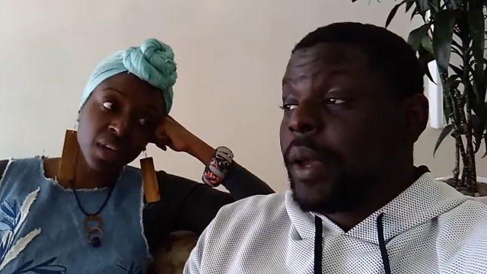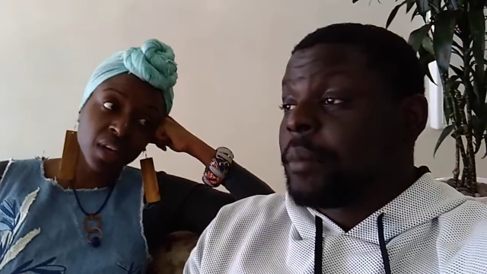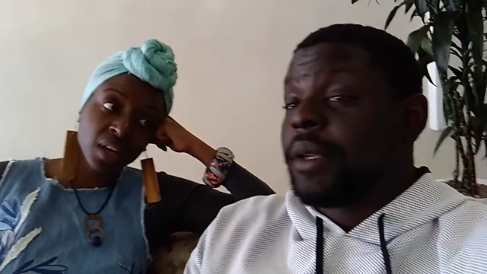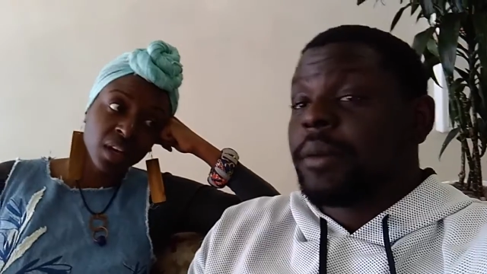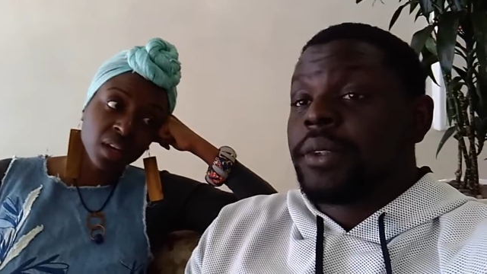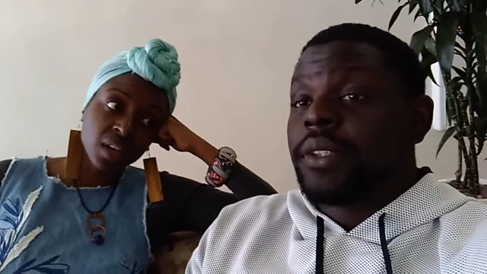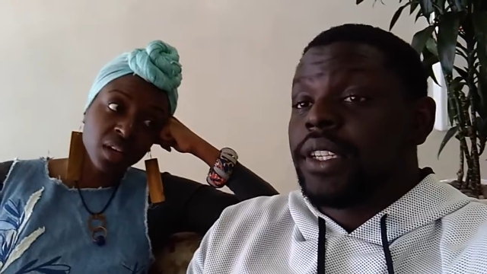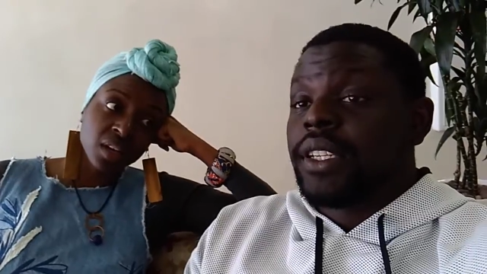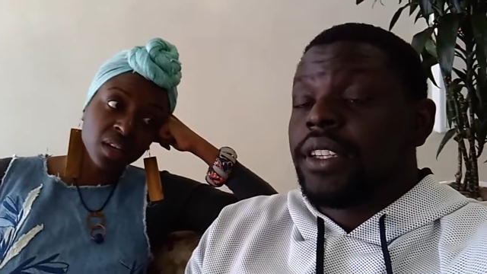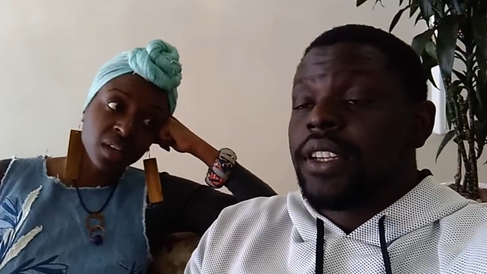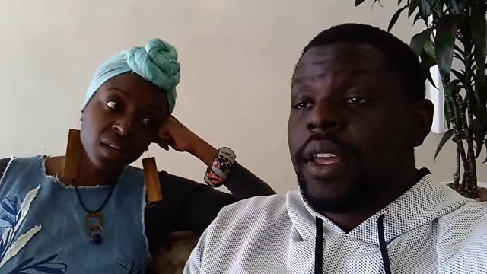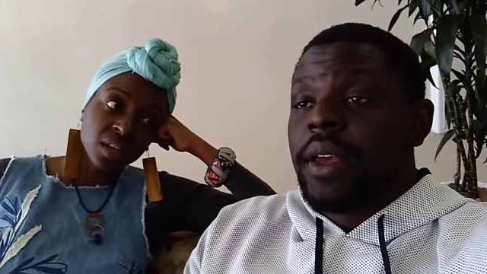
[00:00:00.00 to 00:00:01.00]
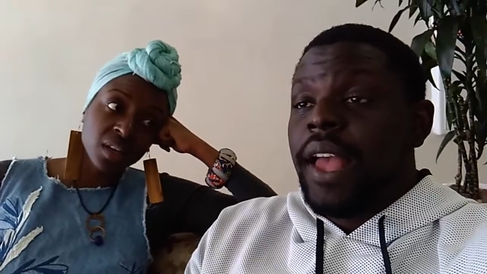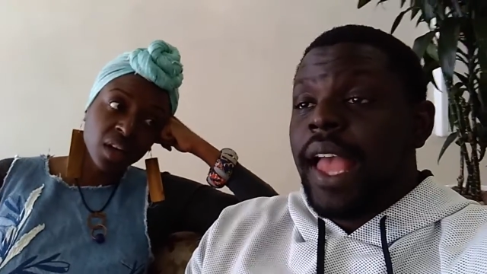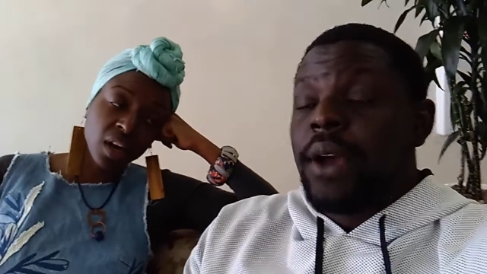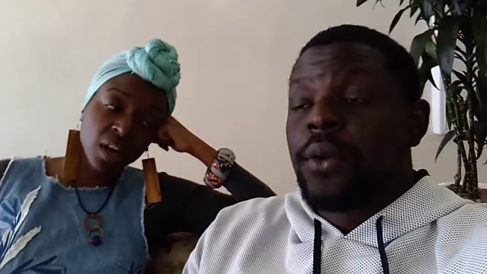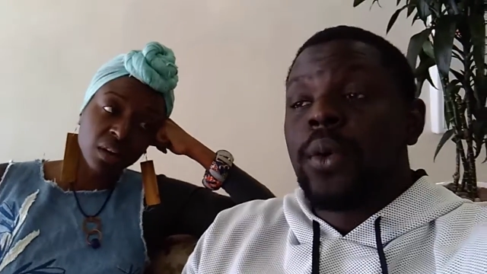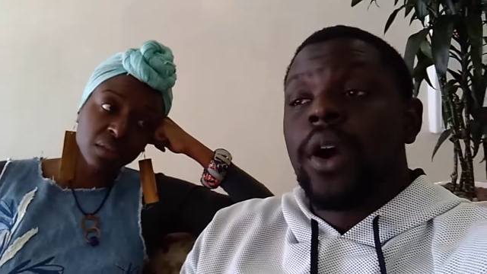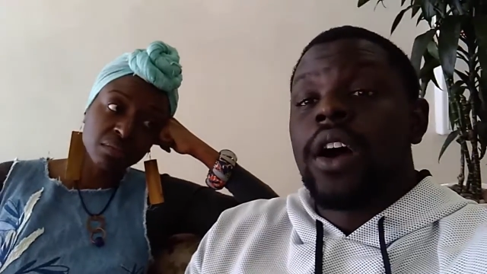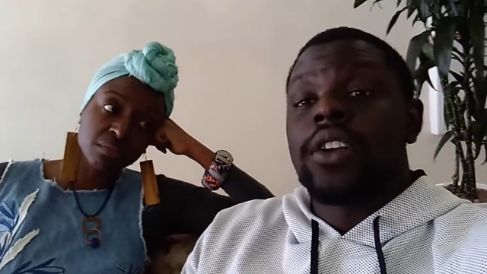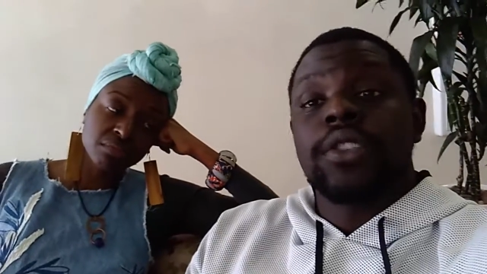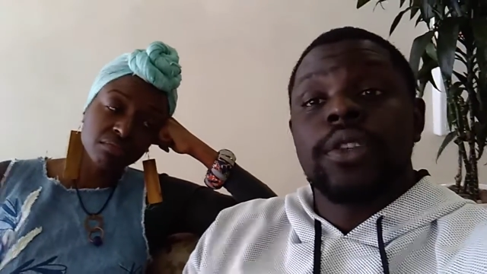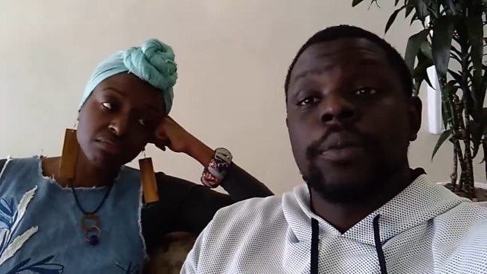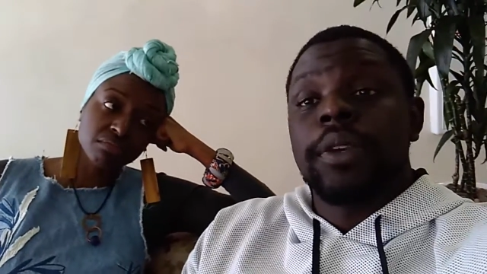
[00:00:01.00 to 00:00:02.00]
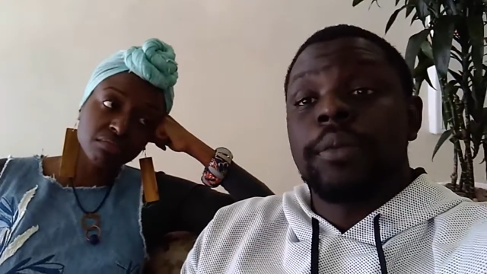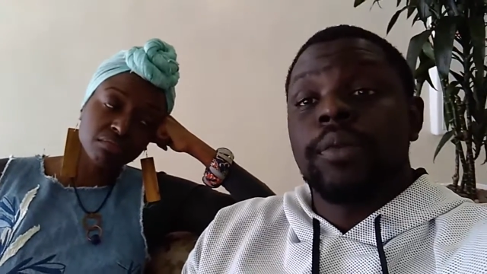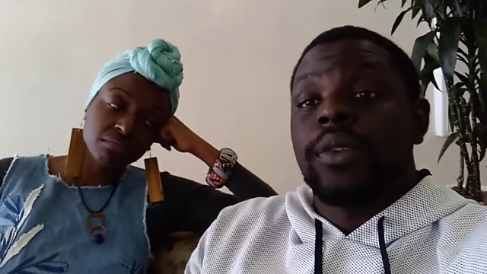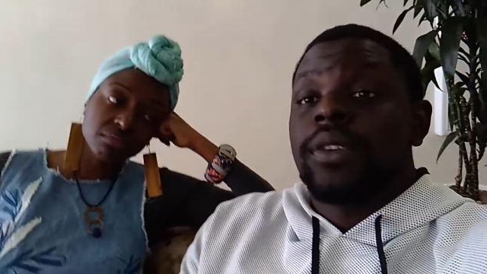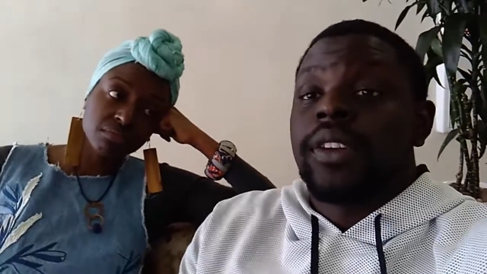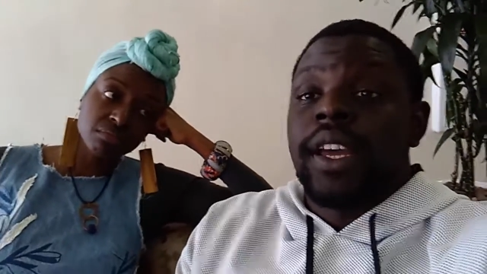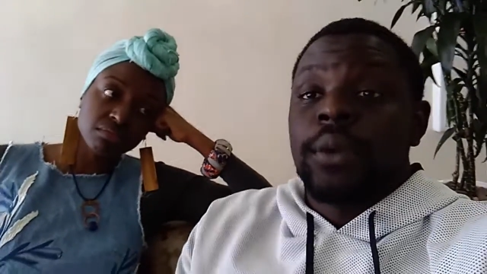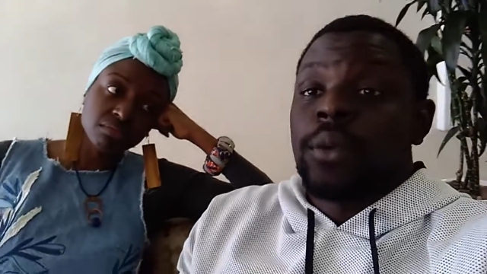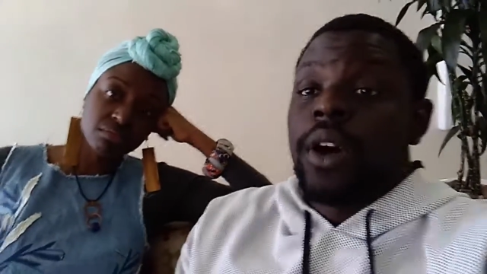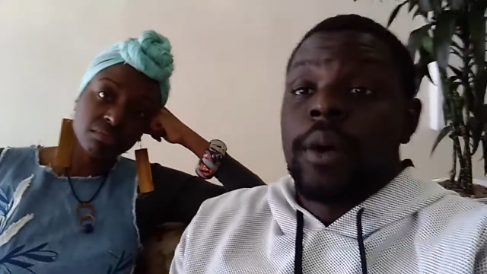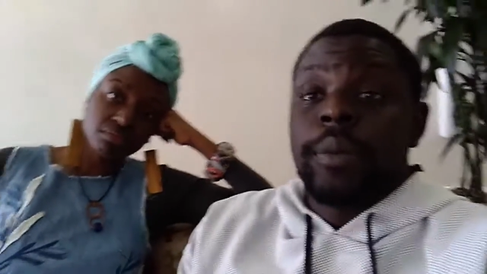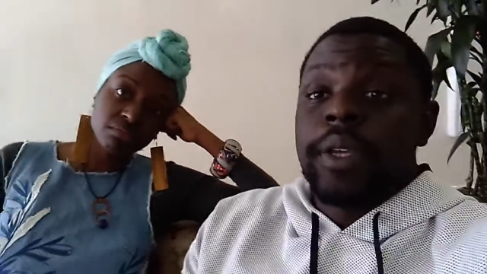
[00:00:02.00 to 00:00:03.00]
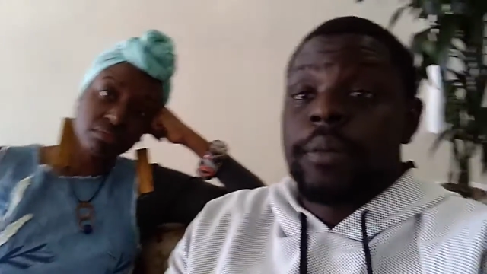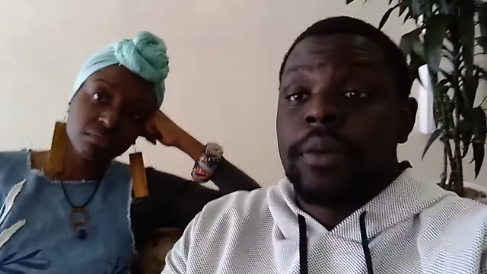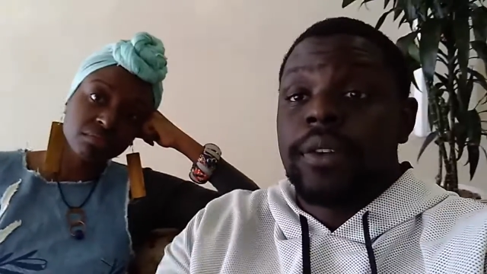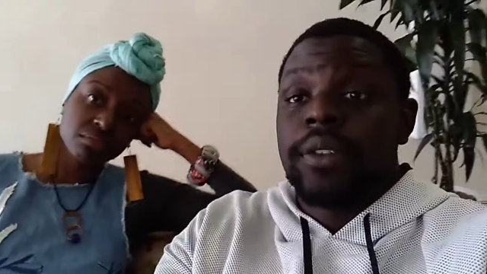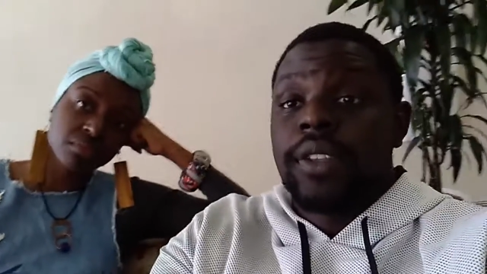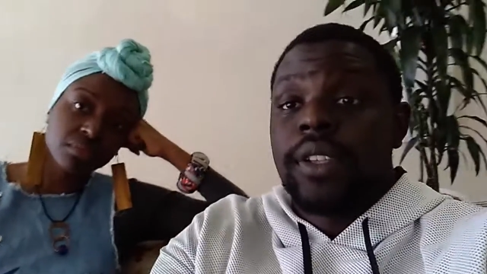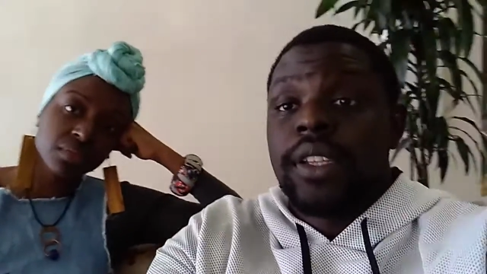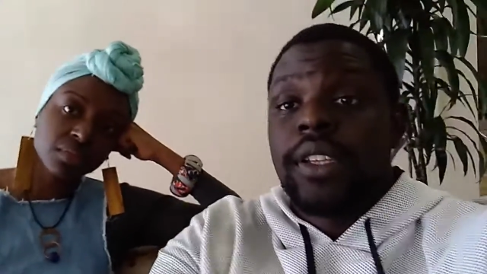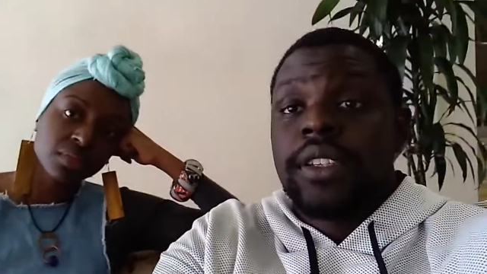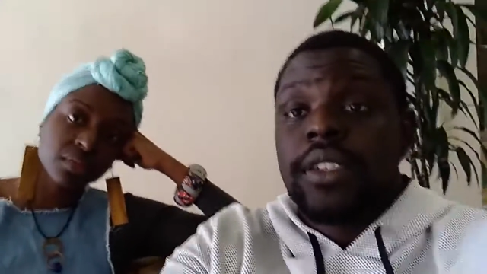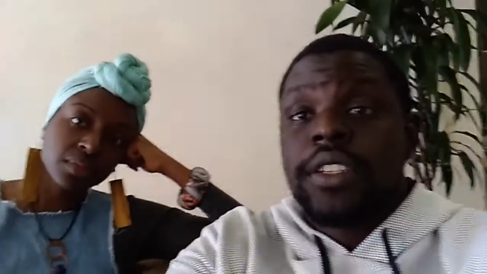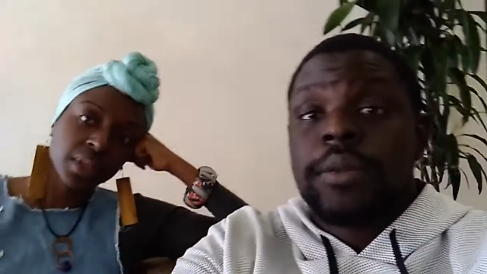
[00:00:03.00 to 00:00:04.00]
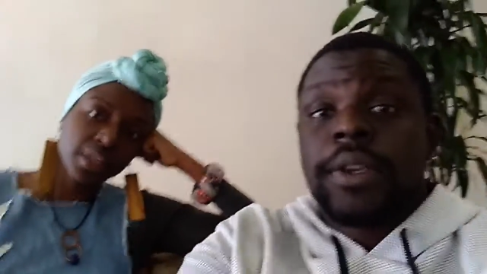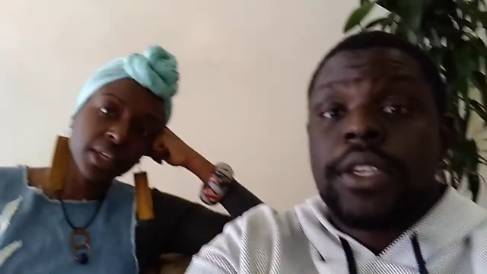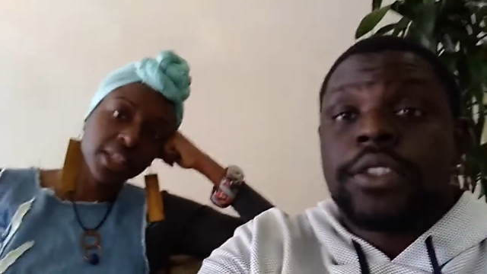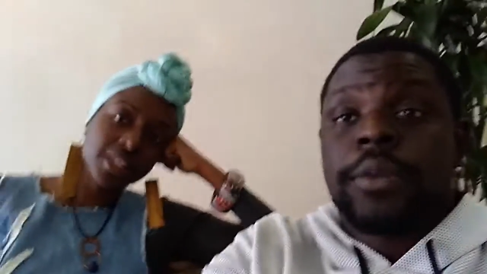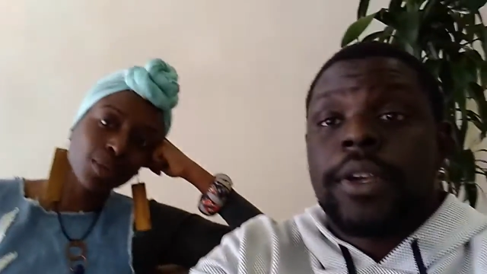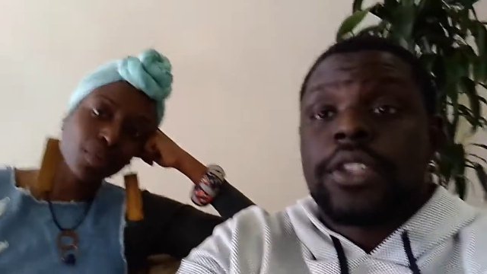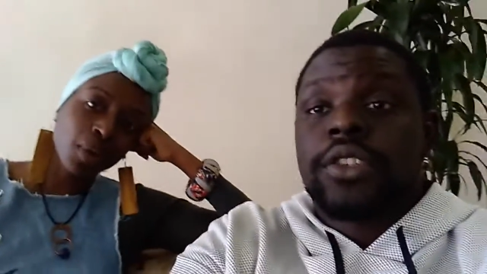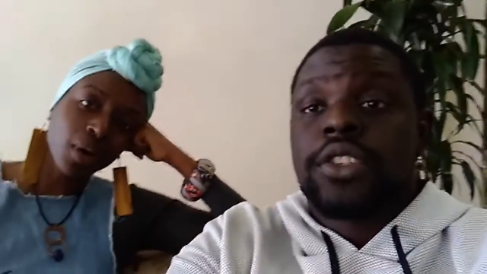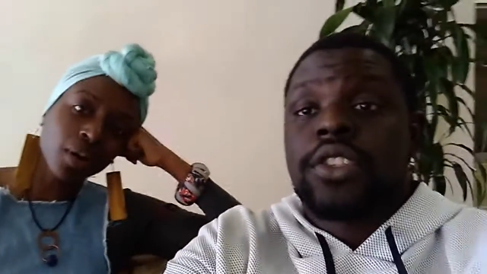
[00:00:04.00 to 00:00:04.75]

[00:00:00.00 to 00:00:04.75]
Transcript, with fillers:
Speaker 1: White people did who are also people, and we're all people. doesn't make you it's special